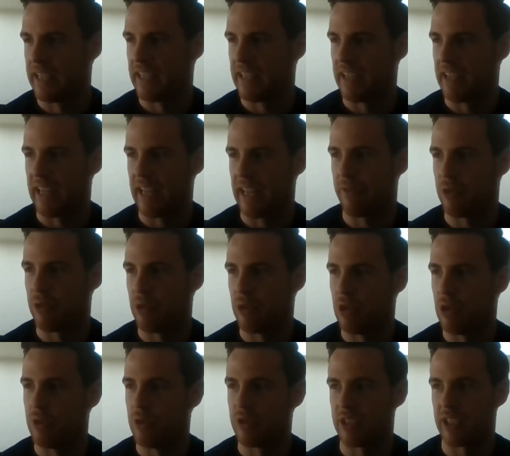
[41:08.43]
If you
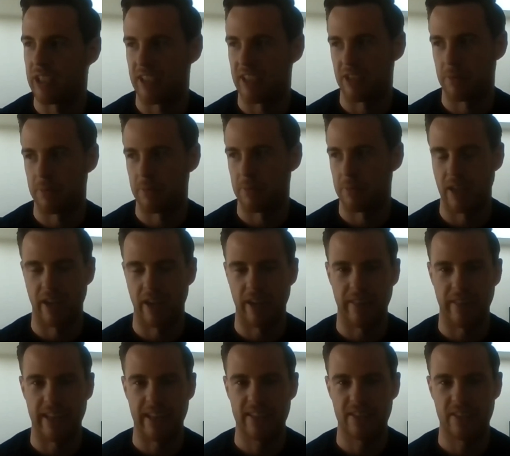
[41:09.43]
lose a customer like
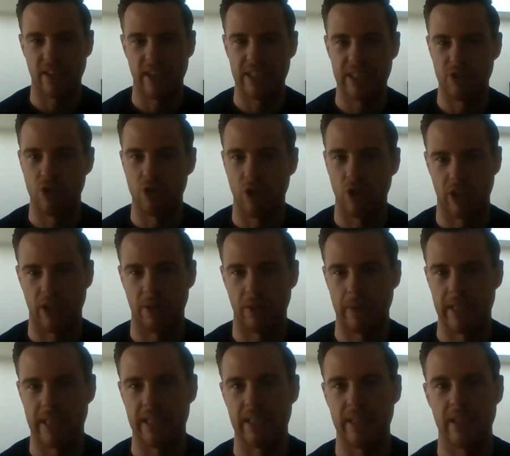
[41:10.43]
this, it's not going to
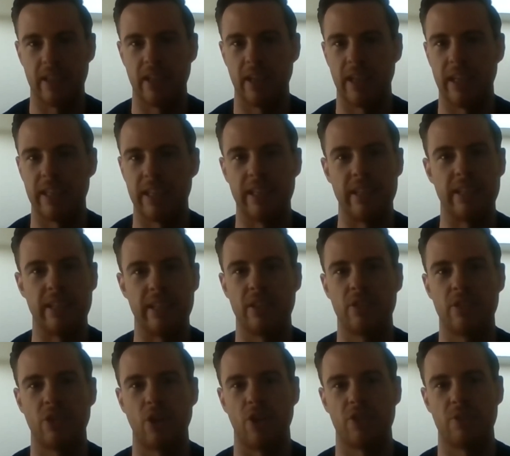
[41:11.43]
be a
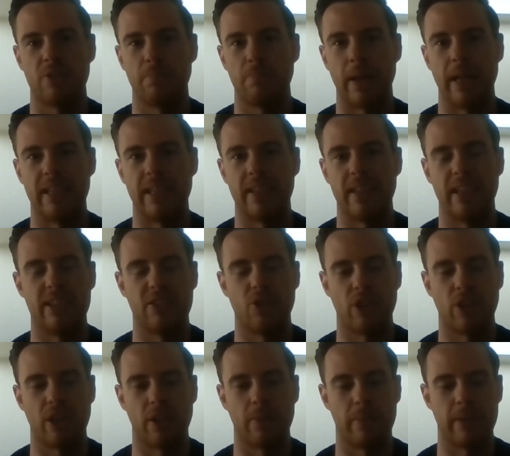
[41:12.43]
cost base. It's not
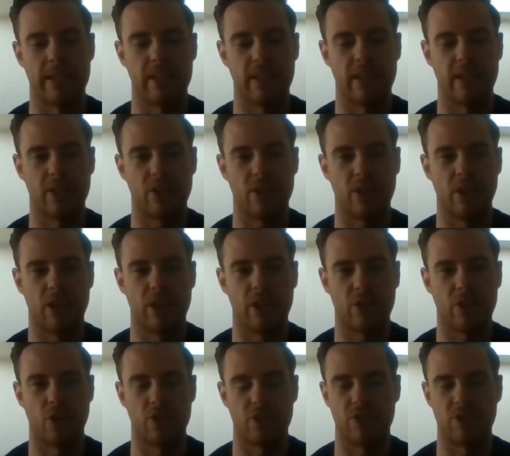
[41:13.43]
going to be a
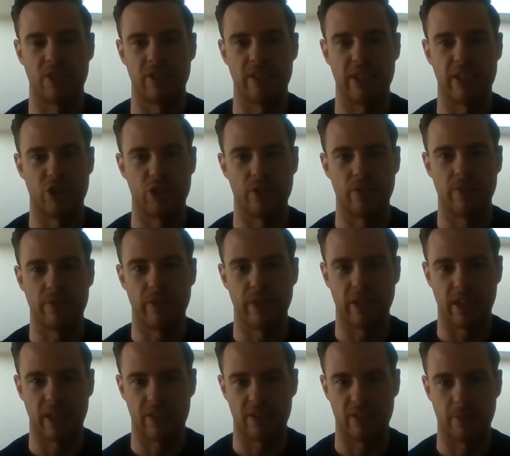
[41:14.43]
cost decision for the
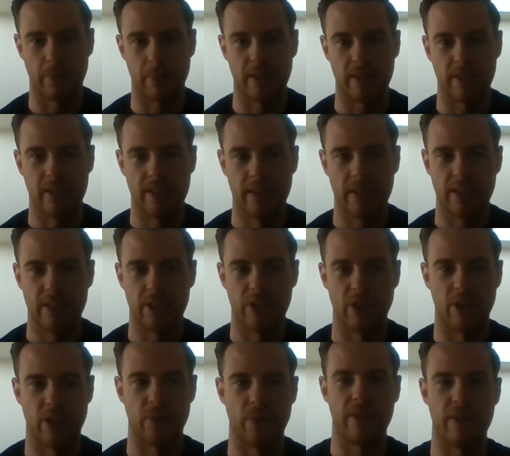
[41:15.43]
customer. You
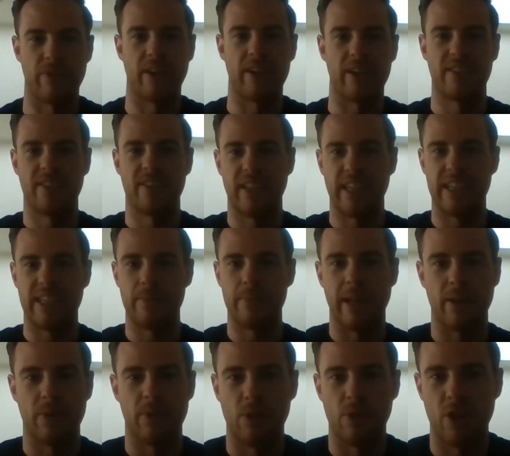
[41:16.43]
know, if I email
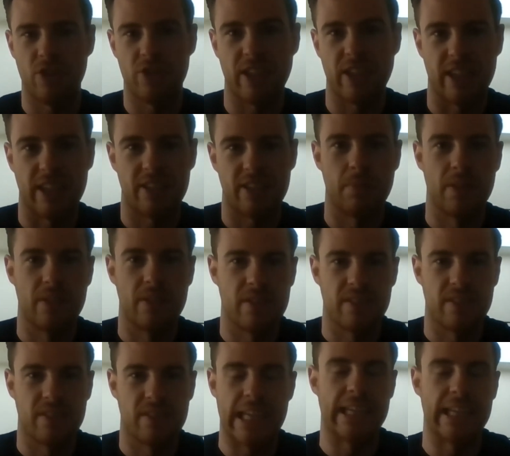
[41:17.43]
lost customers and
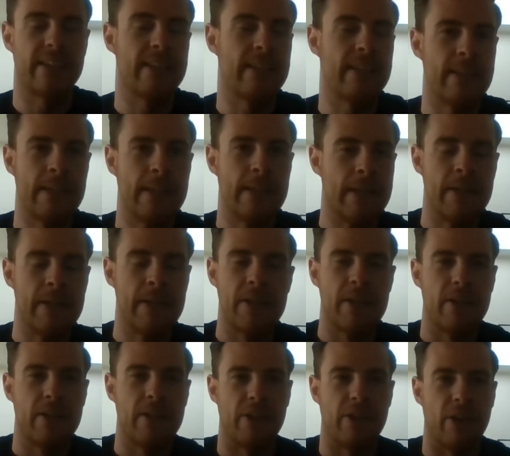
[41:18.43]
say,
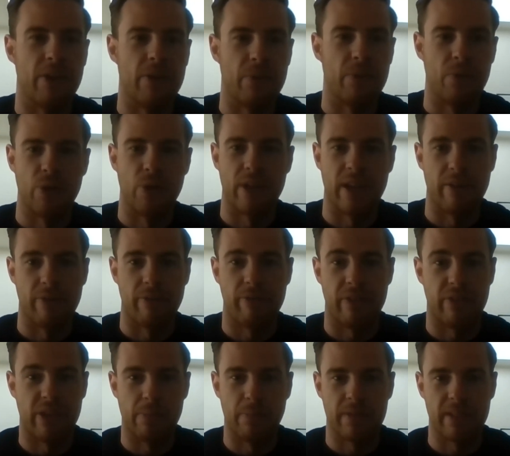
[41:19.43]
you know, you can have
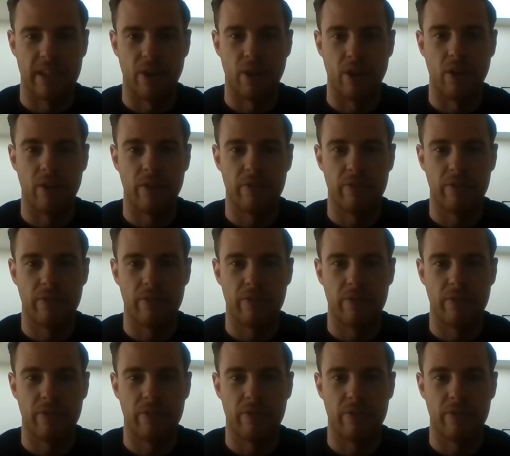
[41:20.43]
50% off.